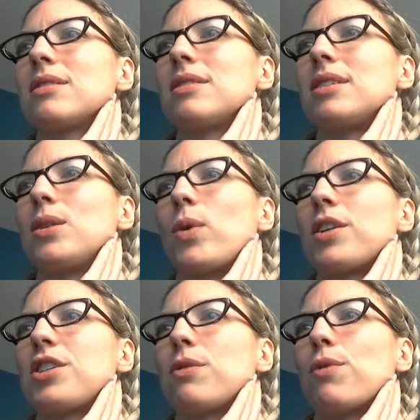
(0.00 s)
Still
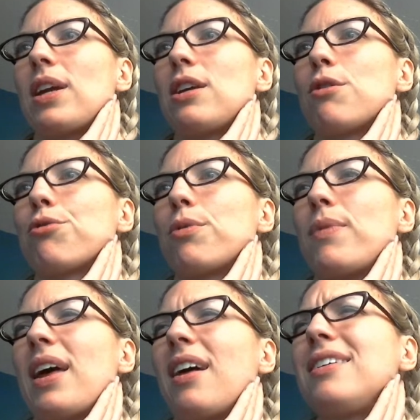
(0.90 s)
watching Radio from
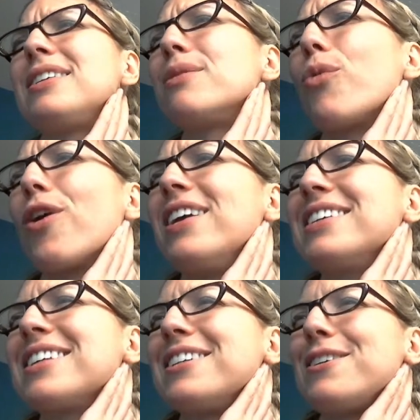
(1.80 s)
Hell in the
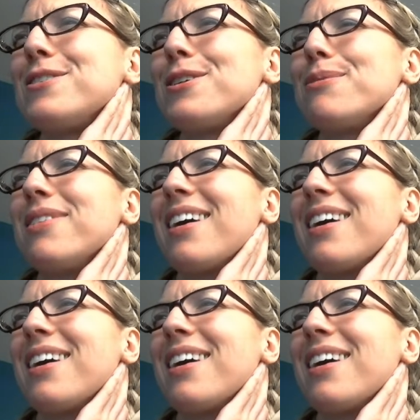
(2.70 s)
mornings on YouTube.